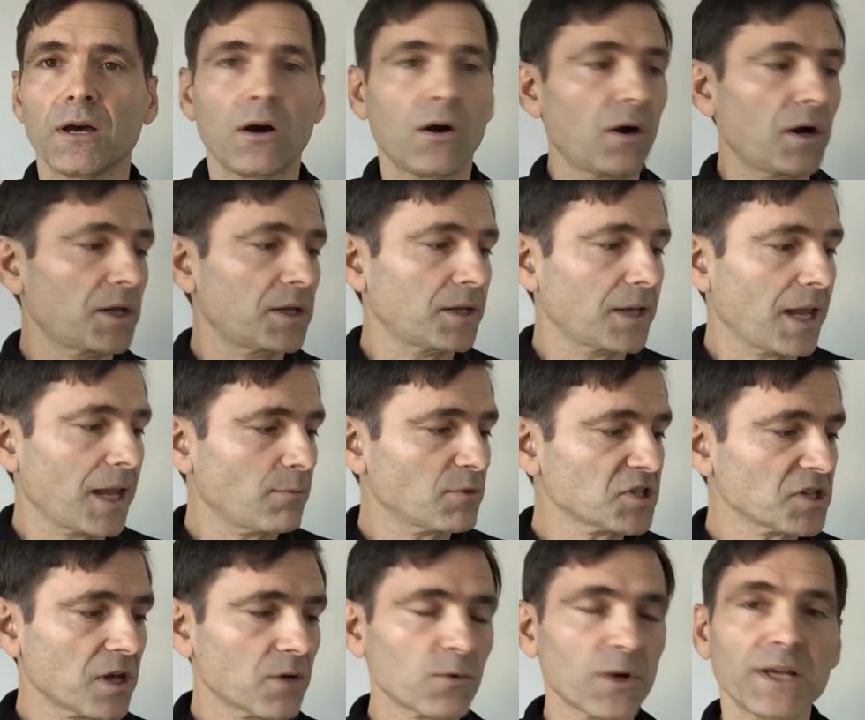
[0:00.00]
On
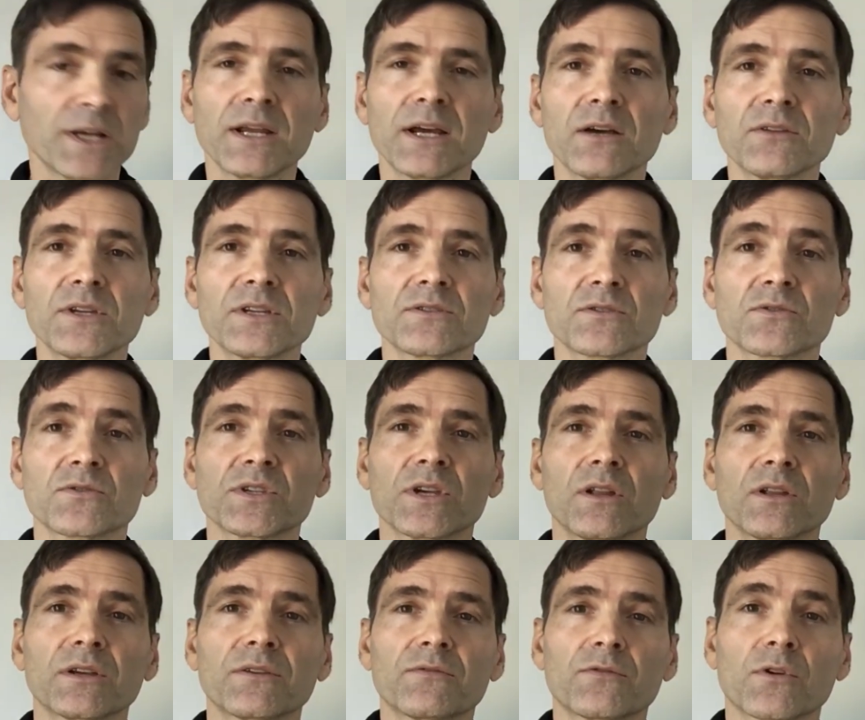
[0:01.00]
Amazon right now, these are
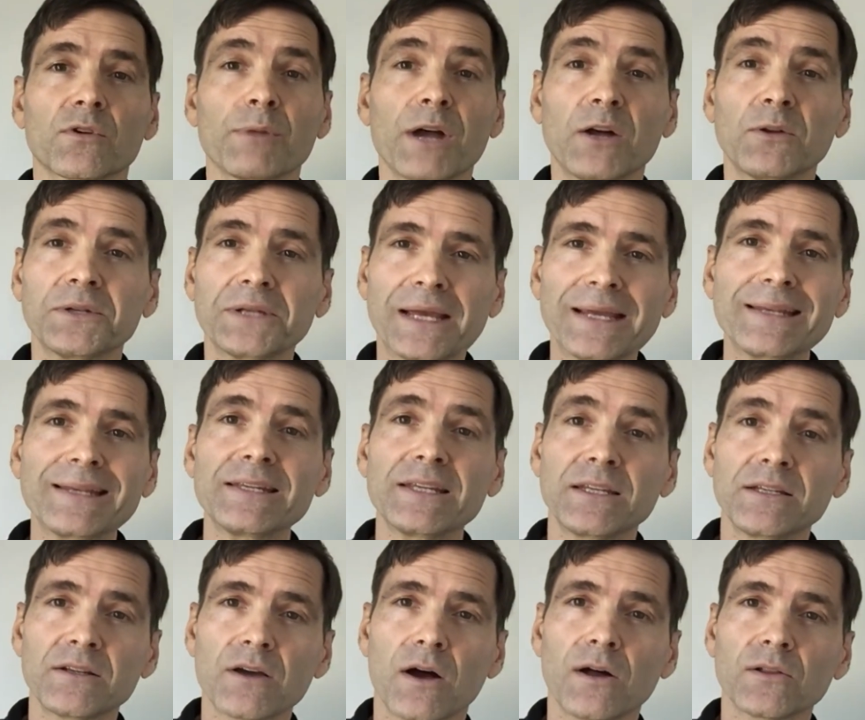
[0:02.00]
selling for about
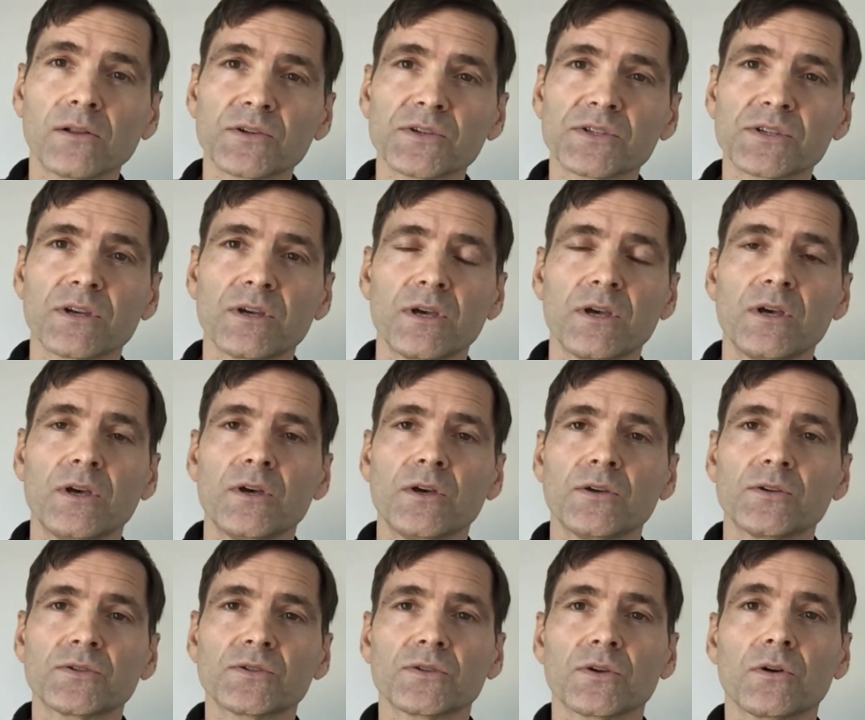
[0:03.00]
$19.
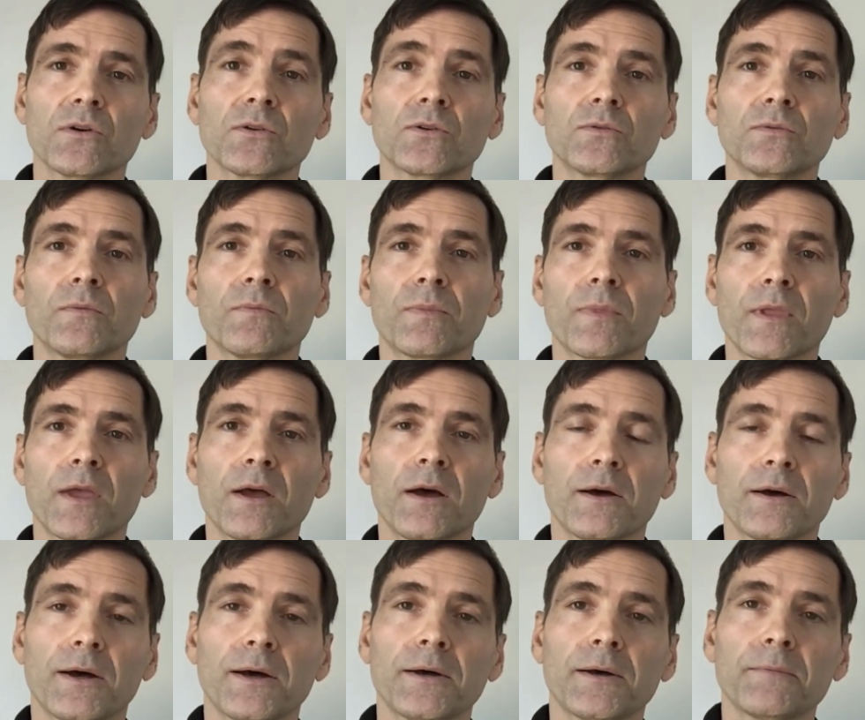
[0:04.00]
So
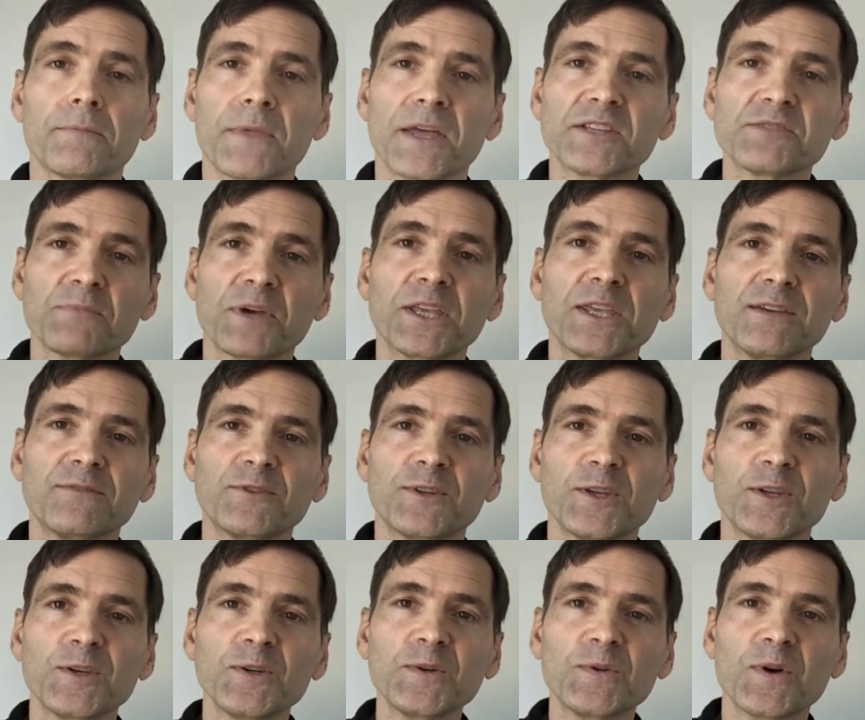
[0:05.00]
that's my gift
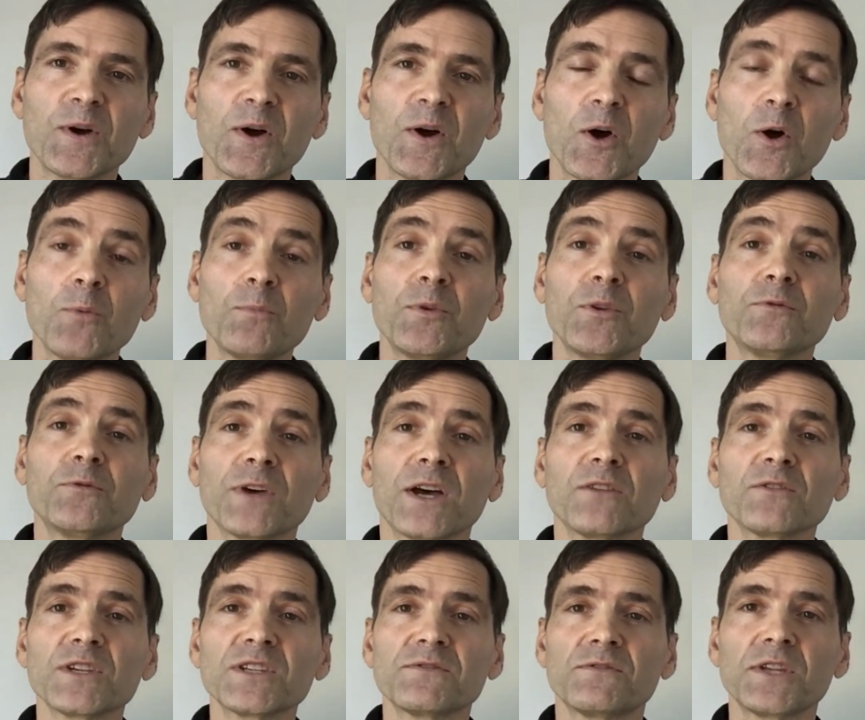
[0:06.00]
to you. Hope you
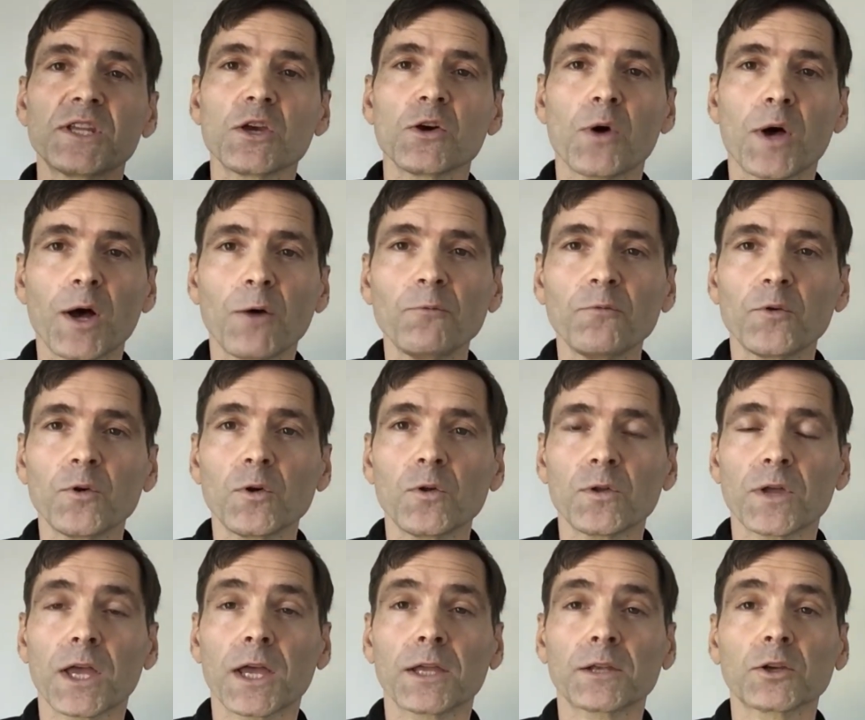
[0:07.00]
found this video
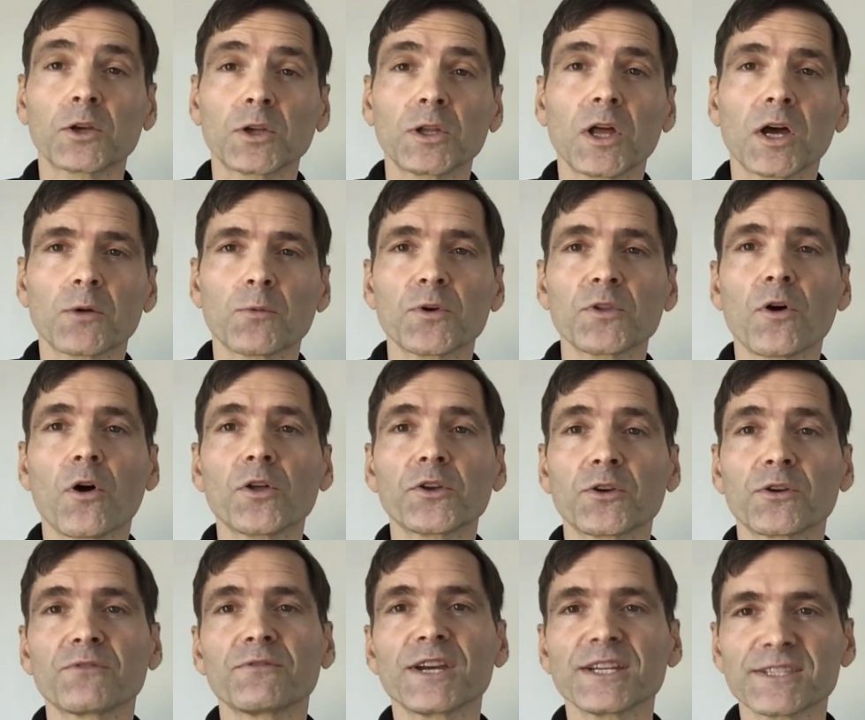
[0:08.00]
helpful, and good luck with all
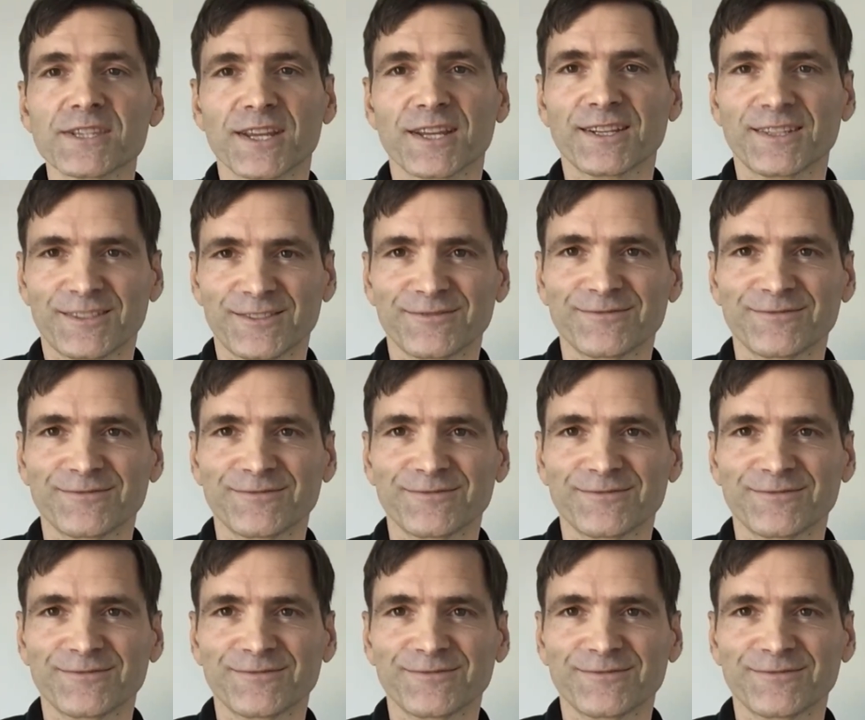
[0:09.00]
your investing.